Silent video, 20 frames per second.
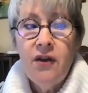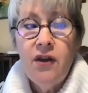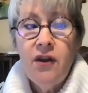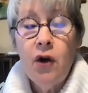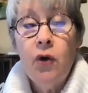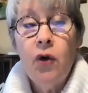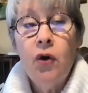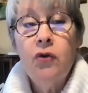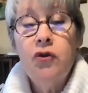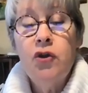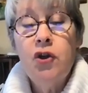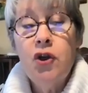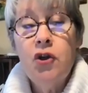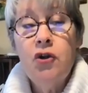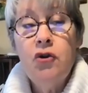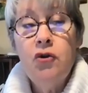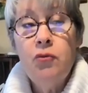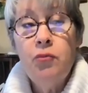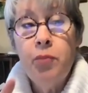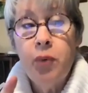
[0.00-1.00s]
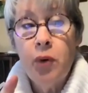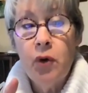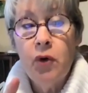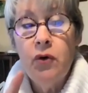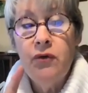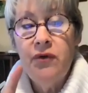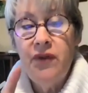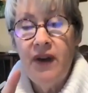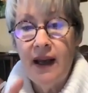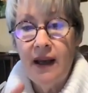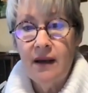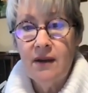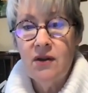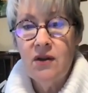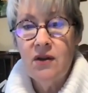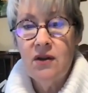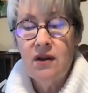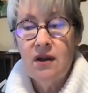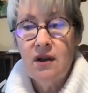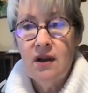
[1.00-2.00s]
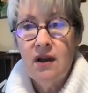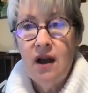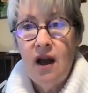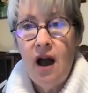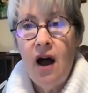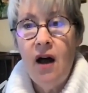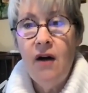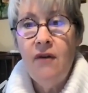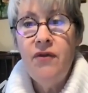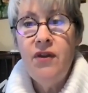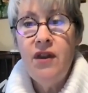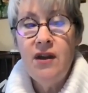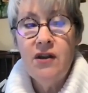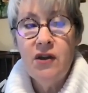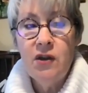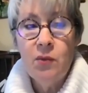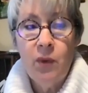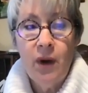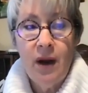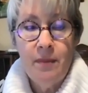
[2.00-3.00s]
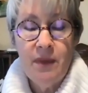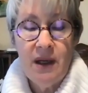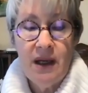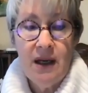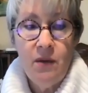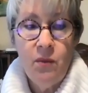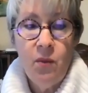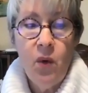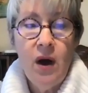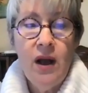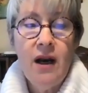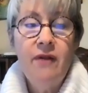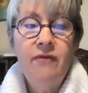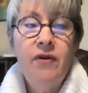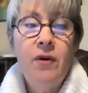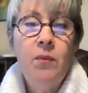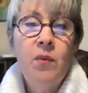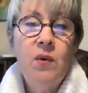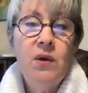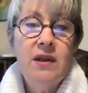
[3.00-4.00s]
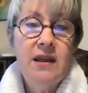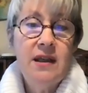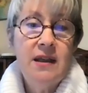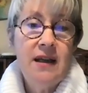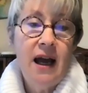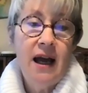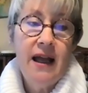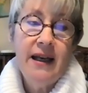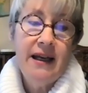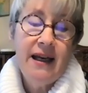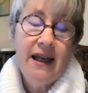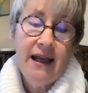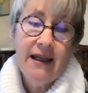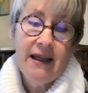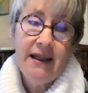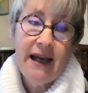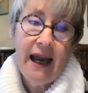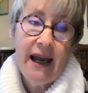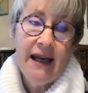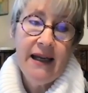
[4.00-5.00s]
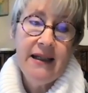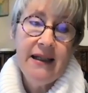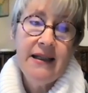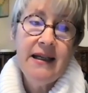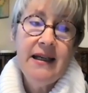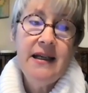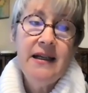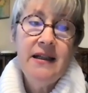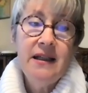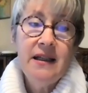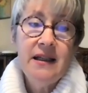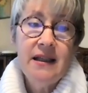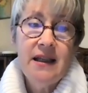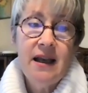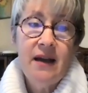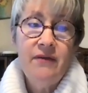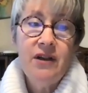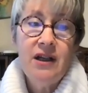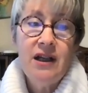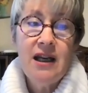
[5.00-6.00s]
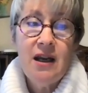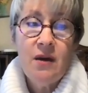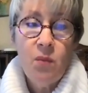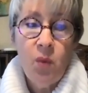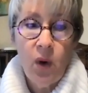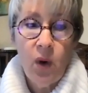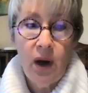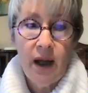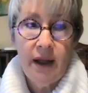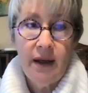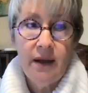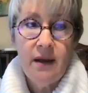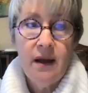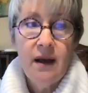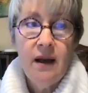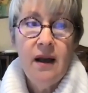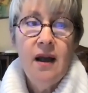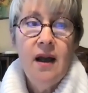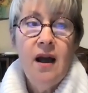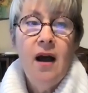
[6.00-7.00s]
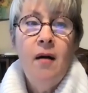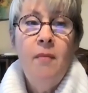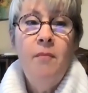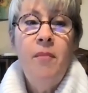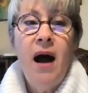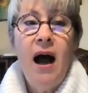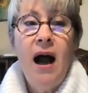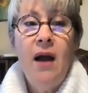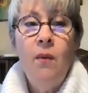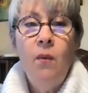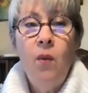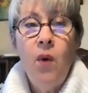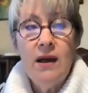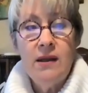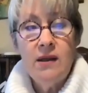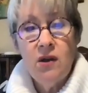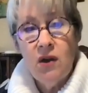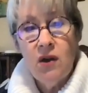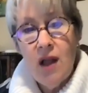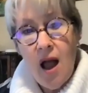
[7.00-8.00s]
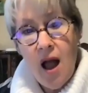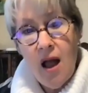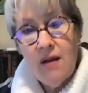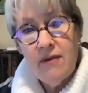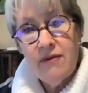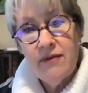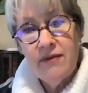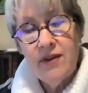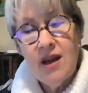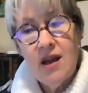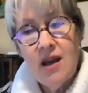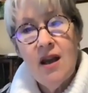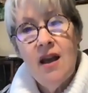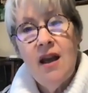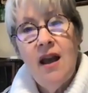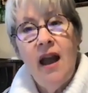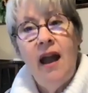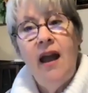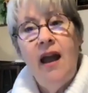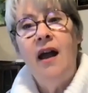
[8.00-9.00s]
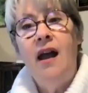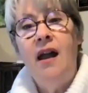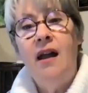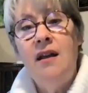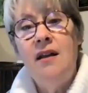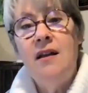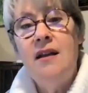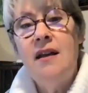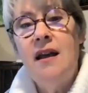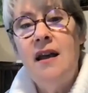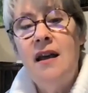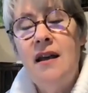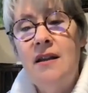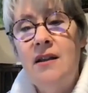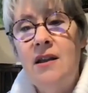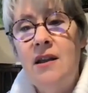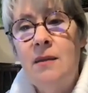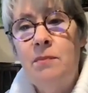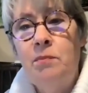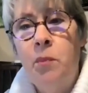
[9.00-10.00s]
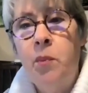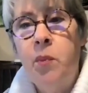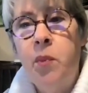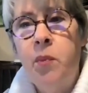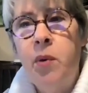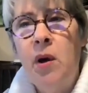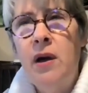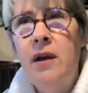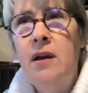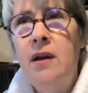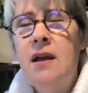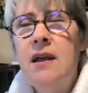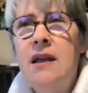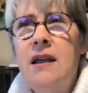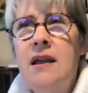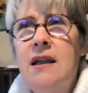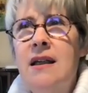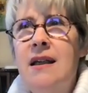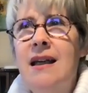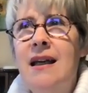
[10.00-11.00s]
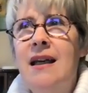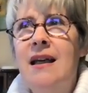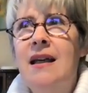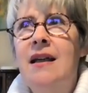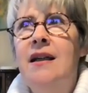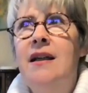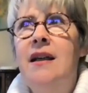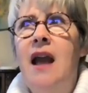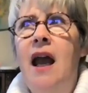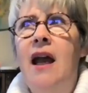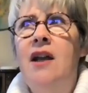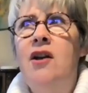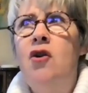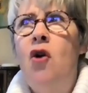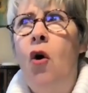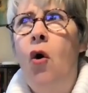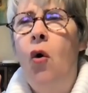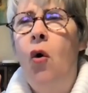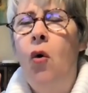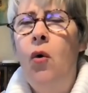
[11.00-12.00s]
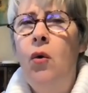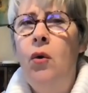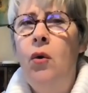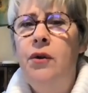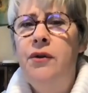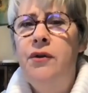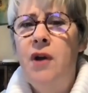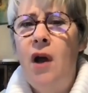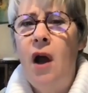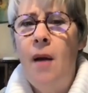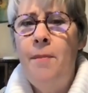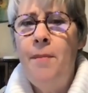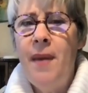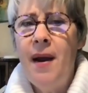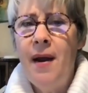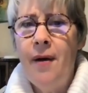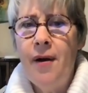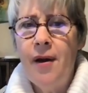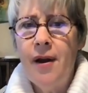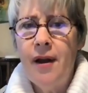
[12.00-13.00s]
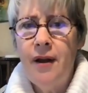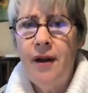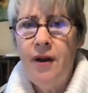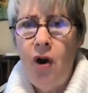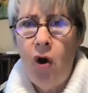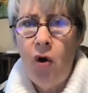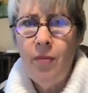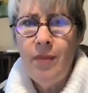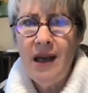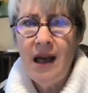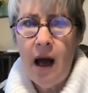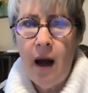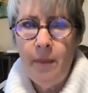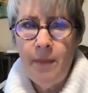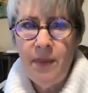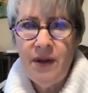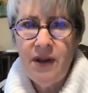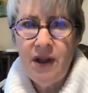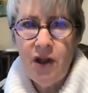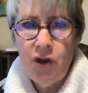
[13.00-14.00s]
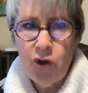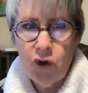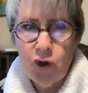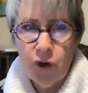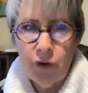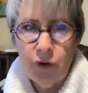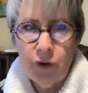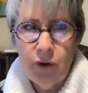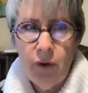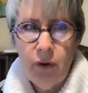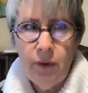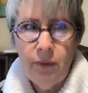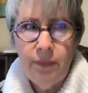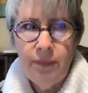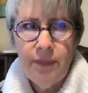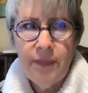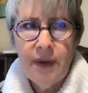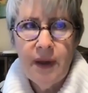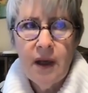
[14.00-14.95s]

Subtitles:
There are 2 provings of this remedy. One of them was done in 1871 by Wesselhaft, and it's printed in an old American homeopathy journal.